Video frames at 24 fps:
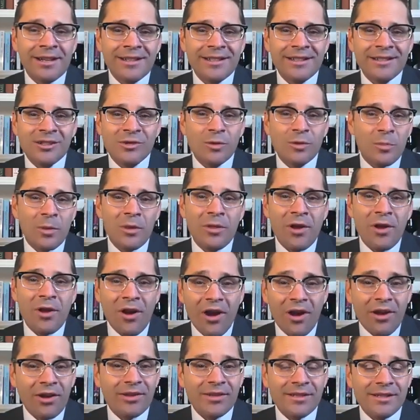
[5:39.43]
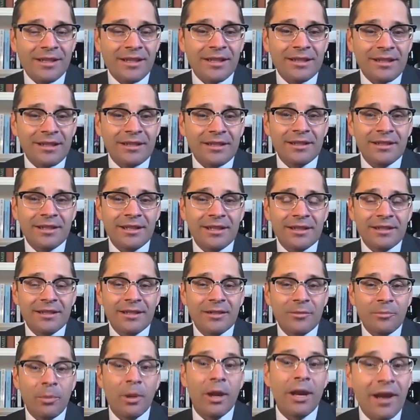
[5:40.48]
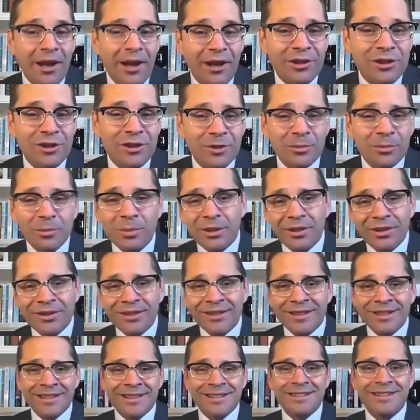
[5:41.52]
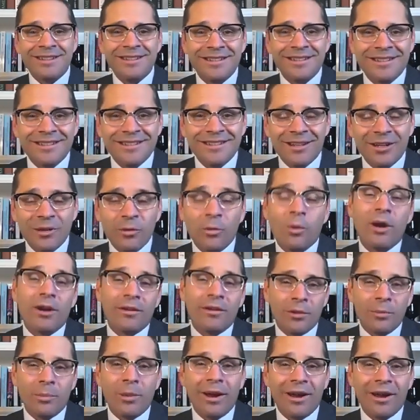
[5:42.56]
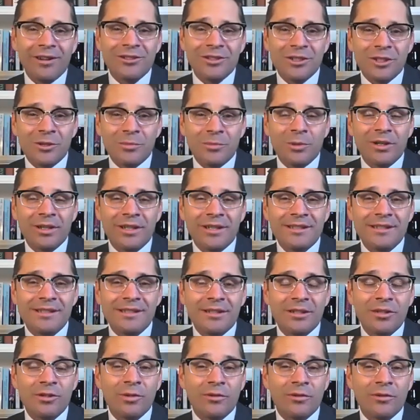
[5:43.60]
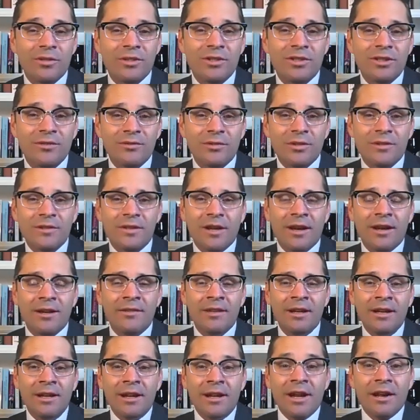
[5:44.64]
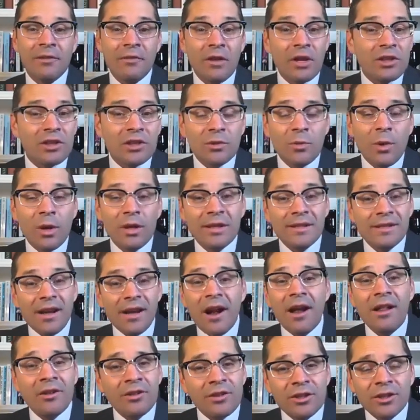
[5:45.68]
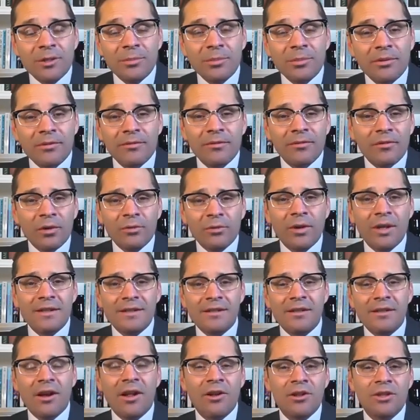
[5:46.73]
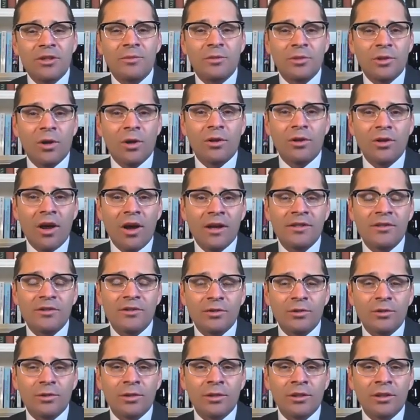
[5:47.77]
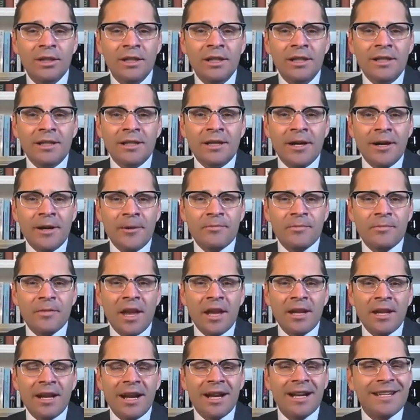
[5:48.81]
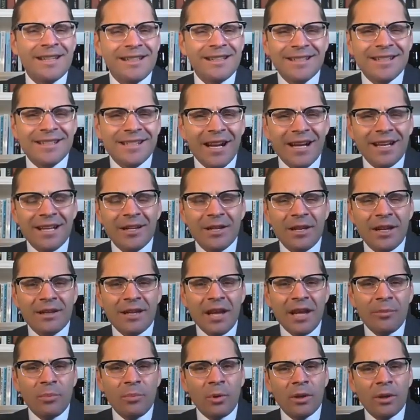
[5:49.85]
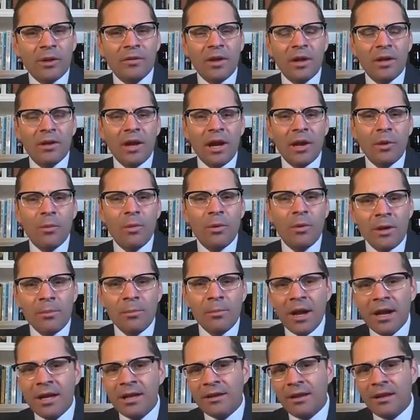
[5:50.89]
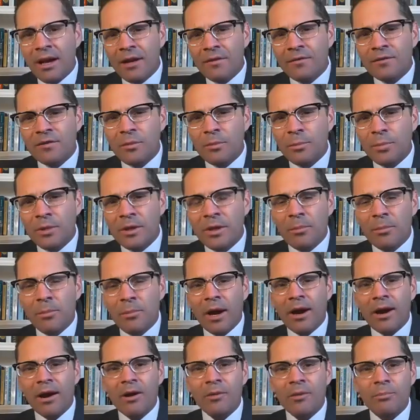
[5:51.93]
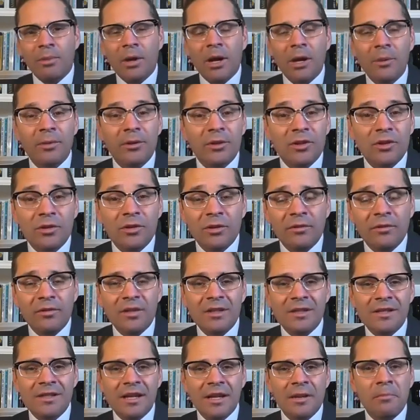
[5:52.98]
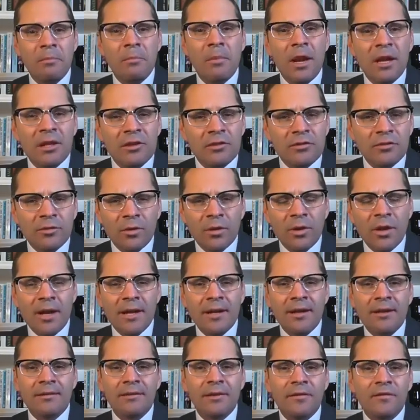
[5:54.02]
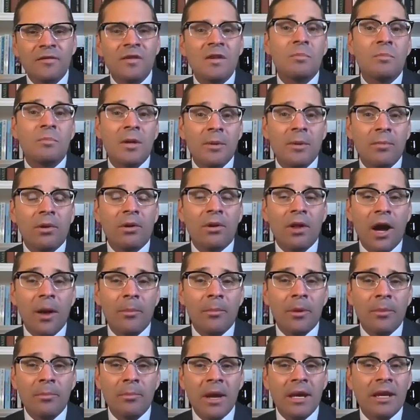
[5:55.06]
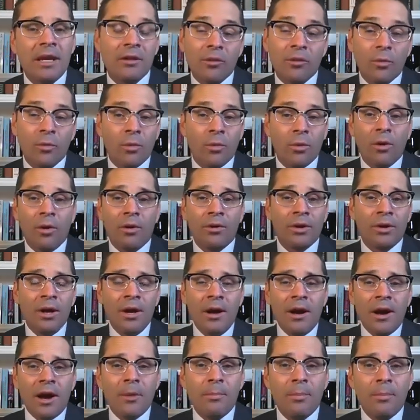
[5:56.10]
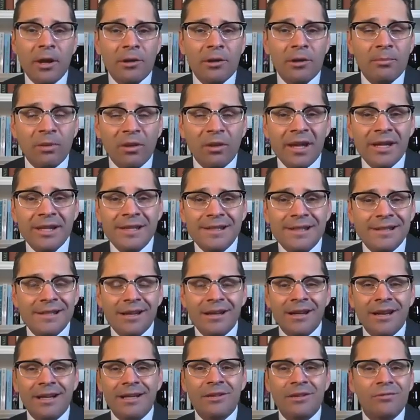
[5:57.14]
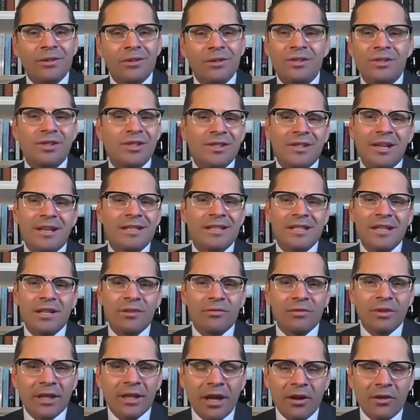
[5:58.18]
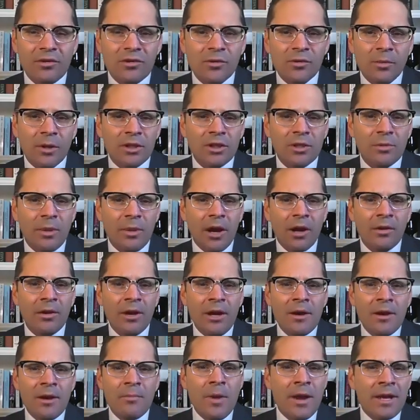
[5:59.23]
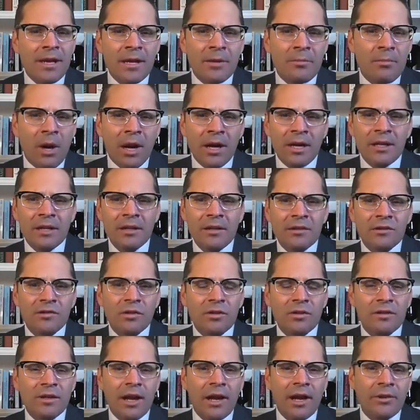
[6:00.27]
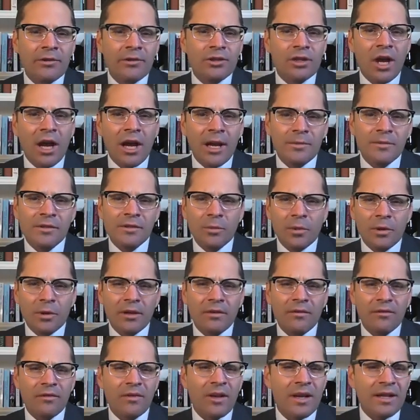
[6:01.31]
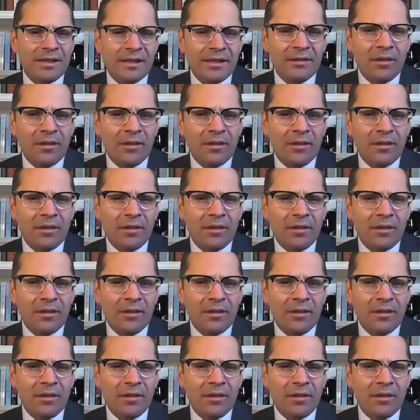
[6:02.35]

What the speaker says: sweeping the halls at the biology building, at one of the biology buildings at the University of Utah. Eventually won a scholarship, a full ride scholarship to go to law school. And I decided at that point that I wanted my life to be about public service and mentoring and lifting people up and making the world a better place. I just didn't really care too much about making money, and turned down jobs to work at fancy